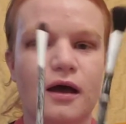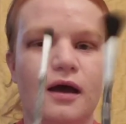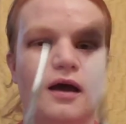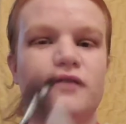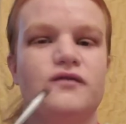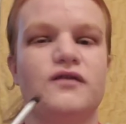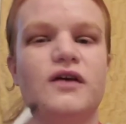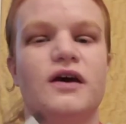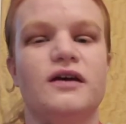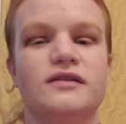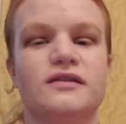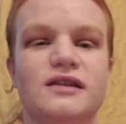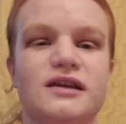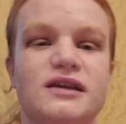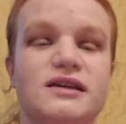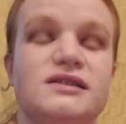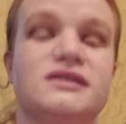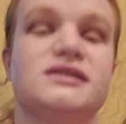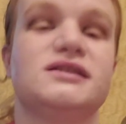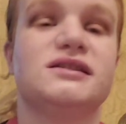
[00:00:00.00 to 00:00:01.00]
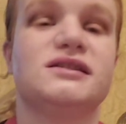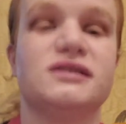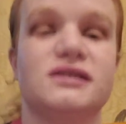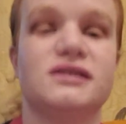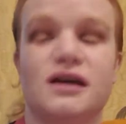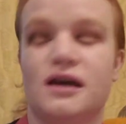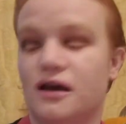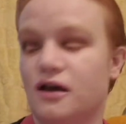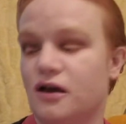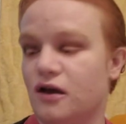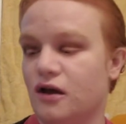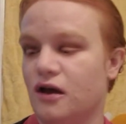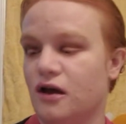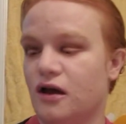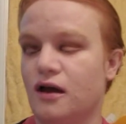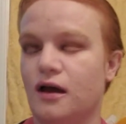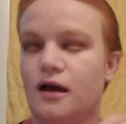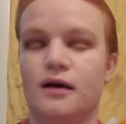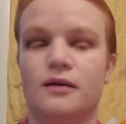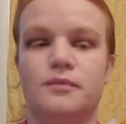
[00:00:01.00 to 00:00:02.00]
I found these
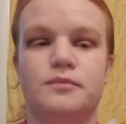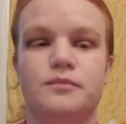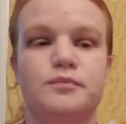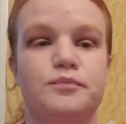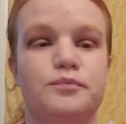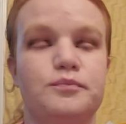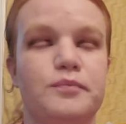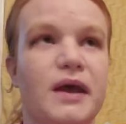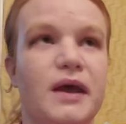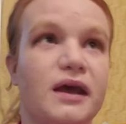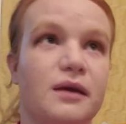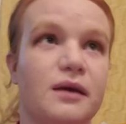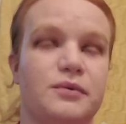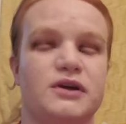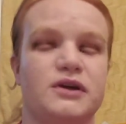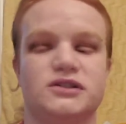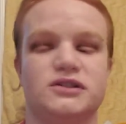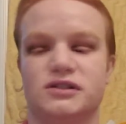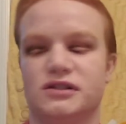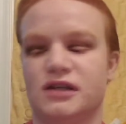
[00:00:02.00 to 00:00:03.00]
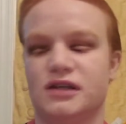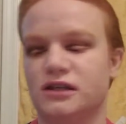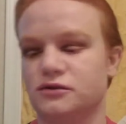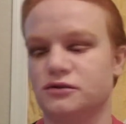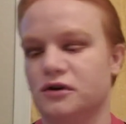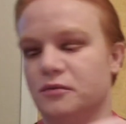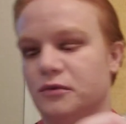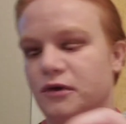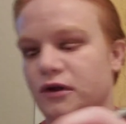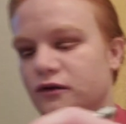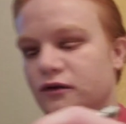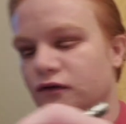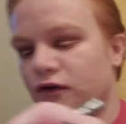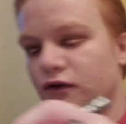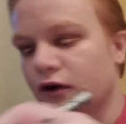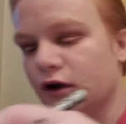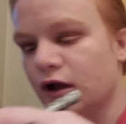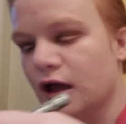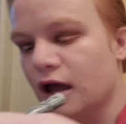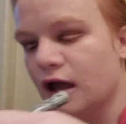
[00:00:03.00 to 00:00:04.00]
makeup brushes, that's what I'm looking for,